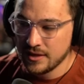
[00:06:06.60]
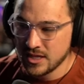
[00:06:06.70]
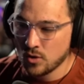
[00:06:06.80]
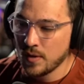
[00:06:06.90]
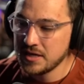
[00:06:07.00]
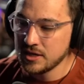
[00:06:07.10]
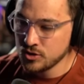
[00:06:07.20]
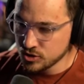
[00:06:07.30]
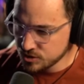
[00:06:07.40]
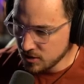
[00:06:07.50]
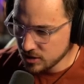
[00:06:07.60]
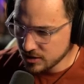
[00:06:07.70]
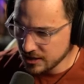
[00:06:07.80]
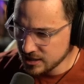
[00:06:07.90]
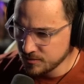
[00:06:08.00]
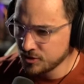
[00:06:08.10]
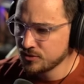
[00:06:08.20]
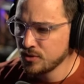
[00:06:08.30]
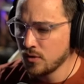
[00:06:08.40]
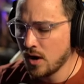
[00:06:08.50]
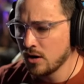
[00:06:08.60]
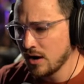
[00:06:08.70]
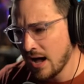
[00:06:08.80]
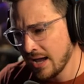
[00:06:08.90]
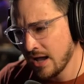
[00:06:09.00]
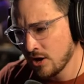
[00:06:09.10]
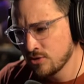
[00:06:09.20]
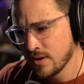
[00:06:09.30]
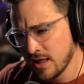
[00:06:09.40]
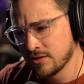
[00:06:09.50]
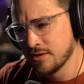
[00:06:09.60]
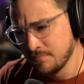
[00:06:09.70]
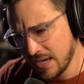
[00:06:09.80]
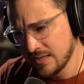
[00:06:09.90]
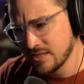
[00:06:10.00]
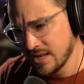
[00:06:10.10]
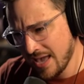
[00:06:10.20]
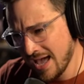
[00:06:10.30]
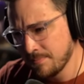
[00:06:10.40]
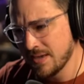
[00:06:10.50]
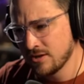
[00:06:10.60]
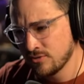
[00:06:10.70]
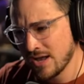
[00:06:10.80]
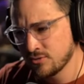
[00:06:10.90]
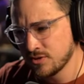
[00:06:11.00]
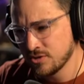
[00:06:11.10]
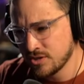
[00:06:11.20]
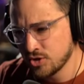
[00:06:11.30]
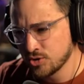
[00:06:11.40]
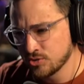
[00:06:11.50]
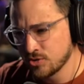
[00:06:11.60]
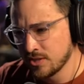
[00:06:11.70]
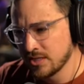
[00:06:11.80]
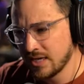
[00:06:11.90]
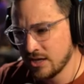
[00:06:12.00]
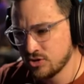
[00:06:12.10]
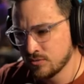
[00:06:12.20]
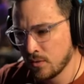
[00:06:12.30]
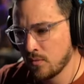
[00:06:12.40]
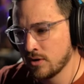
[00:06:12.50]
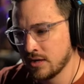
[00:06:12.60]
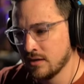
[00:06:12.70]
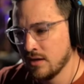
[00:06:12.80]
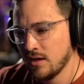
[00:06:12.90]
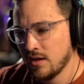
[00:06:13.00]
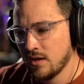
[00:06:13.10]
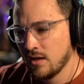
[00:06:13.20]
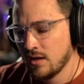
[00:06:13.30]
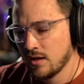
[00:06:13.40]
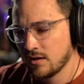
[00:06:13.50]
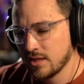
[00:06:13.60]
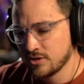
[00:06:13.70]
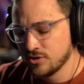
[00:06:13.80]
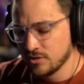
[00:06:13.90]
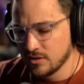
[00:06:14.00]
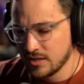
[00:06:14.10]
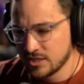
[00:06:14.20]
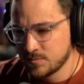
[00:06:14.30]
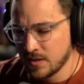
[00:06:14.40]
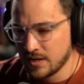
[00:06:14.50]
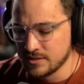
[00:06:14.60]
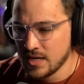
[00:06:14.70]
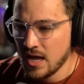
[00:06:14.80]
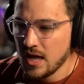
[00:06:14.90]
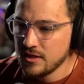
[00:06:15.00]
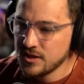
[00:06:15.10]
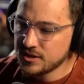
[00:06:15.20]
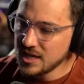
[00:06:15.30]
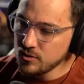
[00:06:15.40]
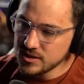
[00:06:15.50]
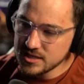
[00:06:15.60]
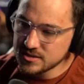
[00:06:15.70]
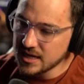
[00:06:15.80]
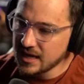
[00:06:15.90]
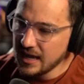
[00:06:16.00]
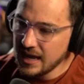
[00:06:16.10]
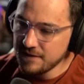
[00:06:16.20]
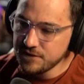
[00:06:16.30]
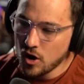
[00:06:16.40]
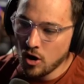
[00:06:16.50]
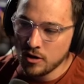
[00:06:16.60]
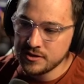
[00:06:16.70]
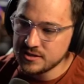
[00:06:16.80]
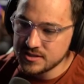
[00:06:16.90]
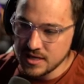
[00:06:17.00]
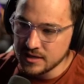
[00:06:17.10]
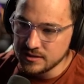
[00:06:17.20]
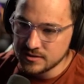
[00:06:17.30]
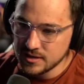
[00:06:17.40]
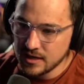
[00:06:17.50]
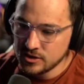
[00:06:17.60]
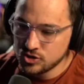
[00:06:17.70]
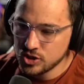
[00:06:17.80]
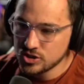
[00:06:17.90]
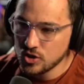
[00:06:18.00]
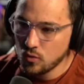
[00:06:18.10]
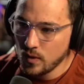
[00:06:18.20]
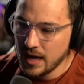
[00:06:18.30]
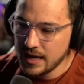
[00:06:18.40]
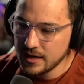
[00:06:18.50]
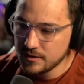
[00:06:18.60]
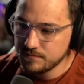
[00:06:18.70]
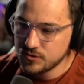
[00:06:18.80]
and then awaken your smart collectible through our IRL companion app, interact with your digital soul, and engage in rewarding collector experience the thing with this, like, if all this is, is just a way